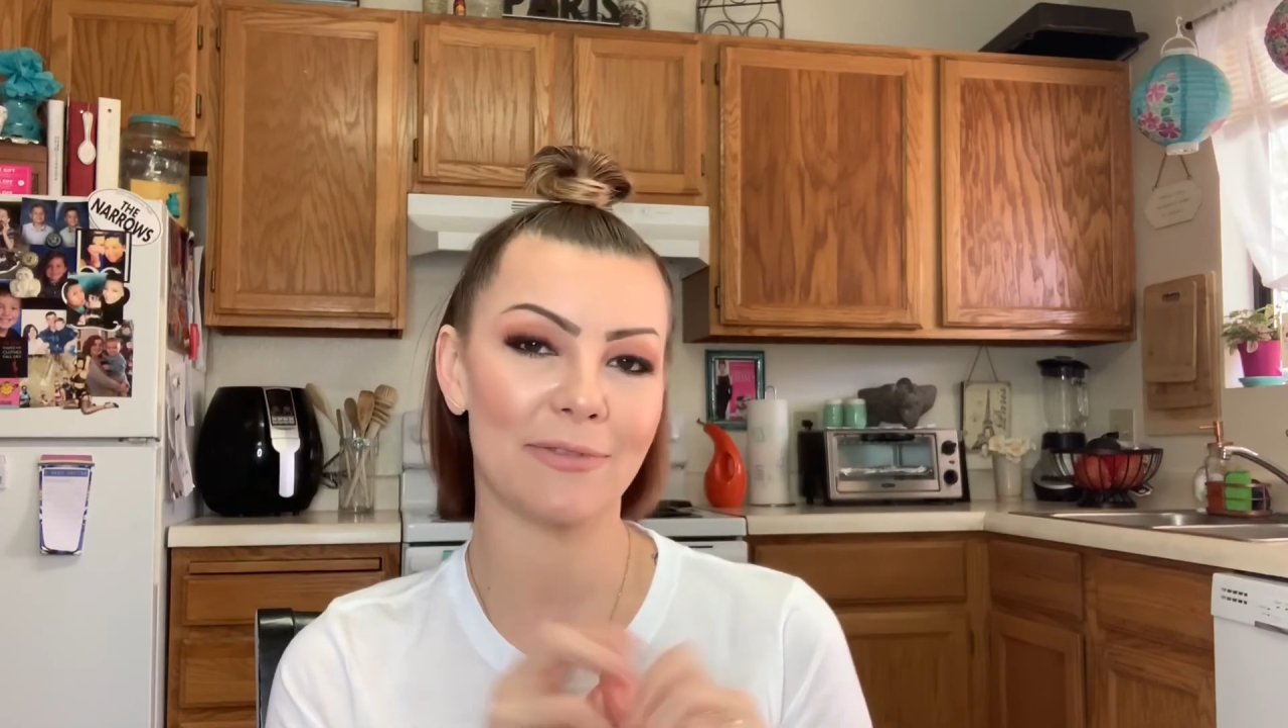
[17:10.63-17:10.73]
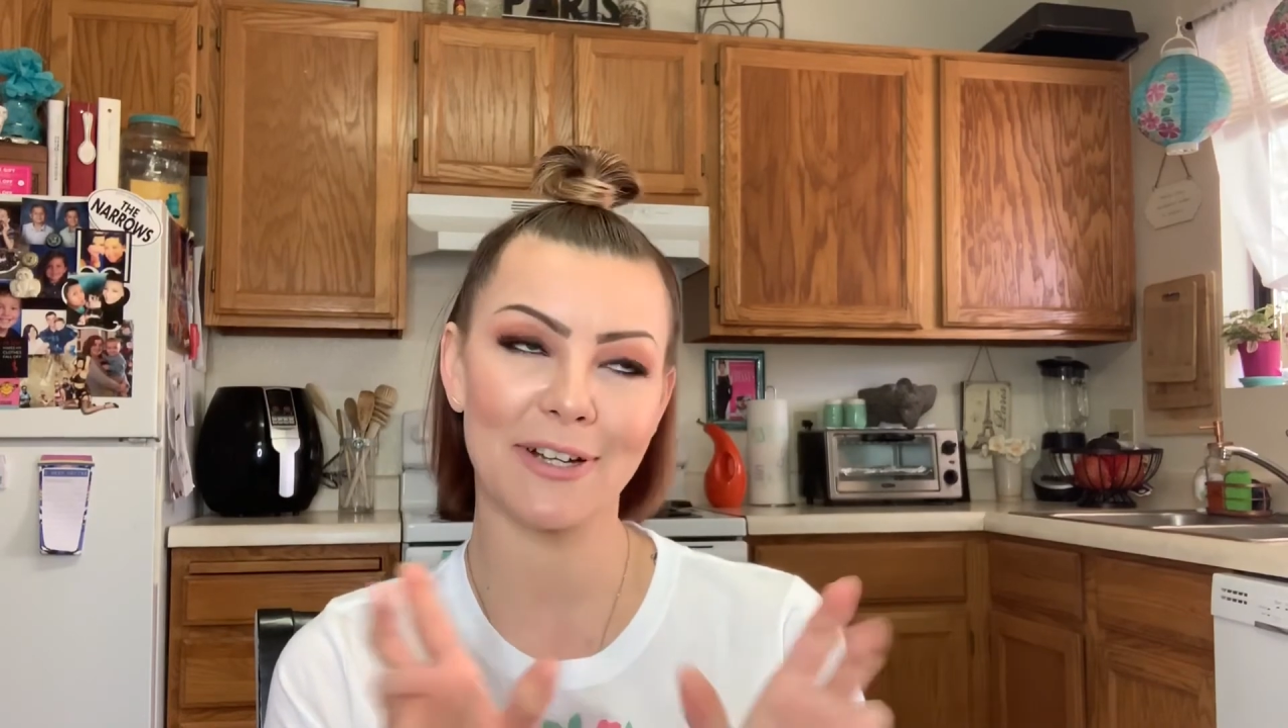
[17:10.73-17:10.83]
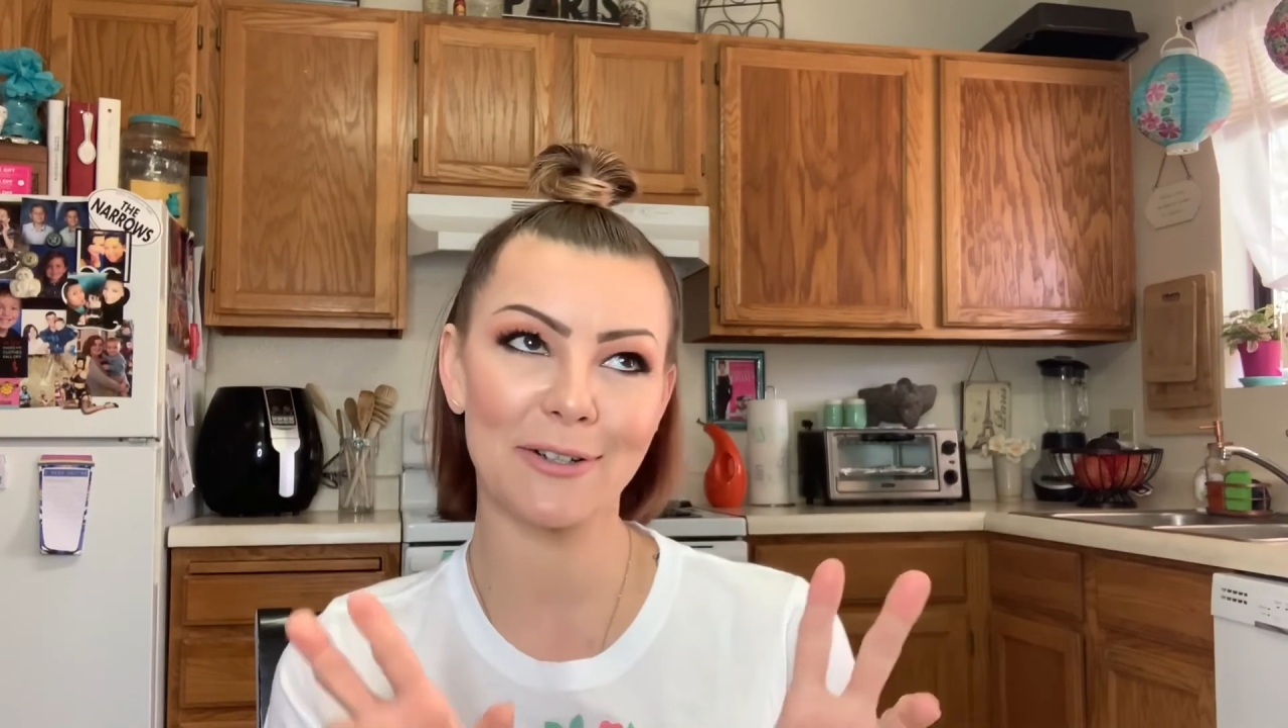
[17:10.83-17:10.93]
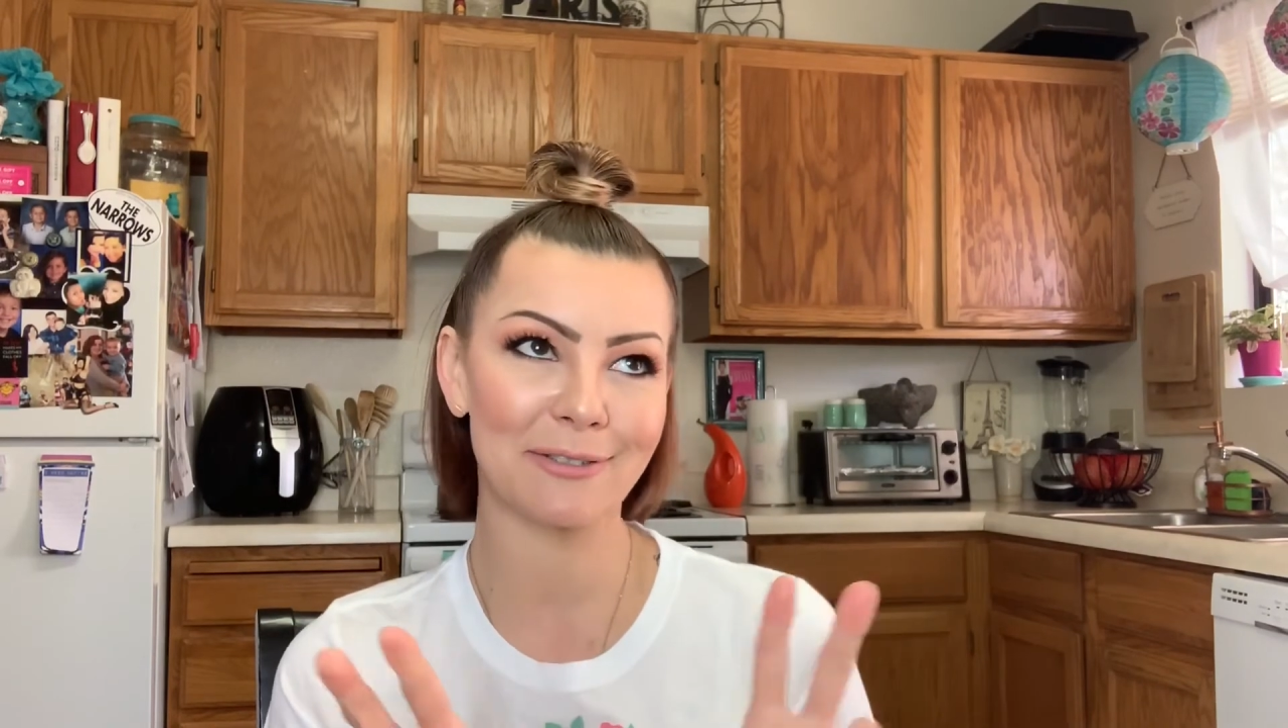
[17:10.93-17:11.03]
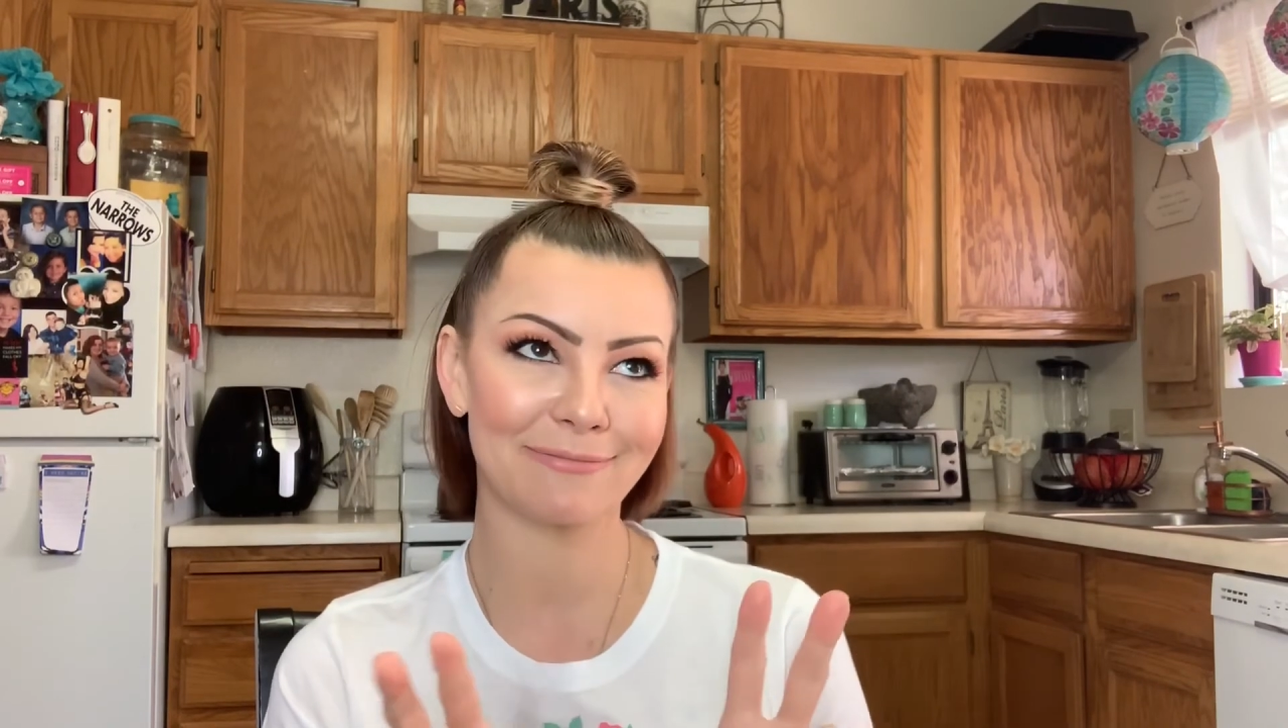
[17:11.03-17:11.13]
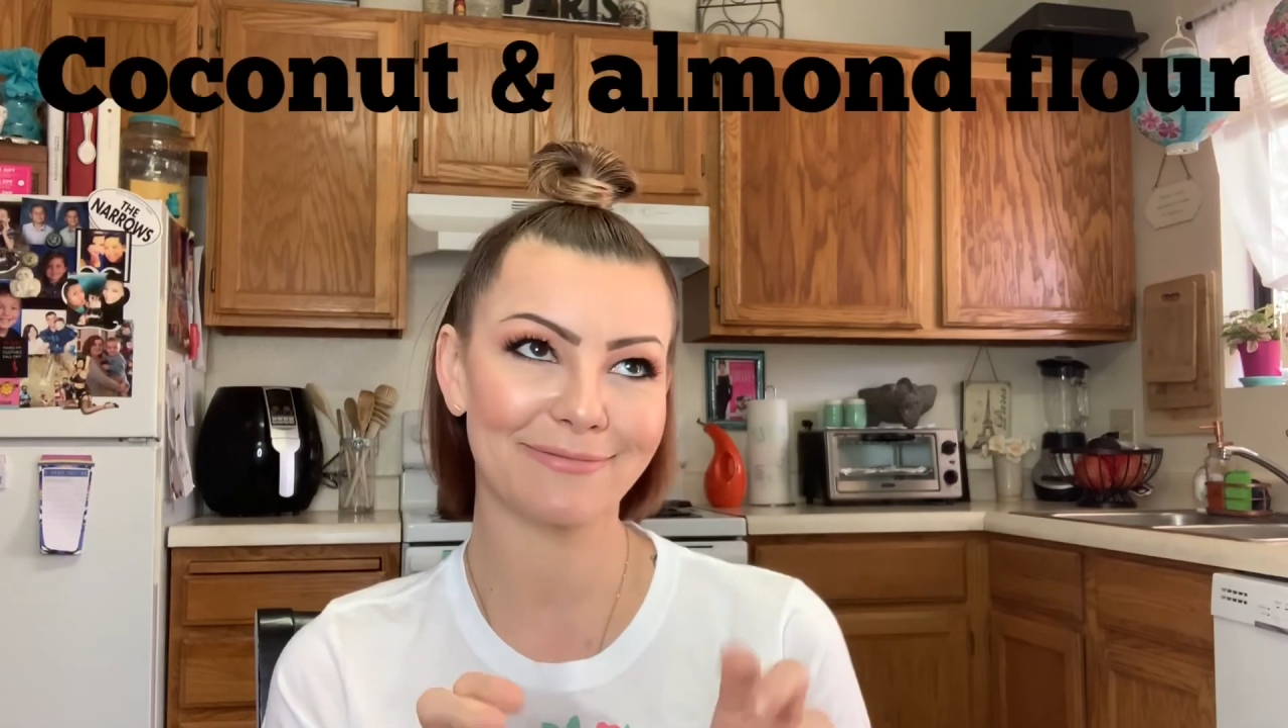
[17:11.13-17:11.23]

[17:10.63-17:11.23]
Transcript: flour.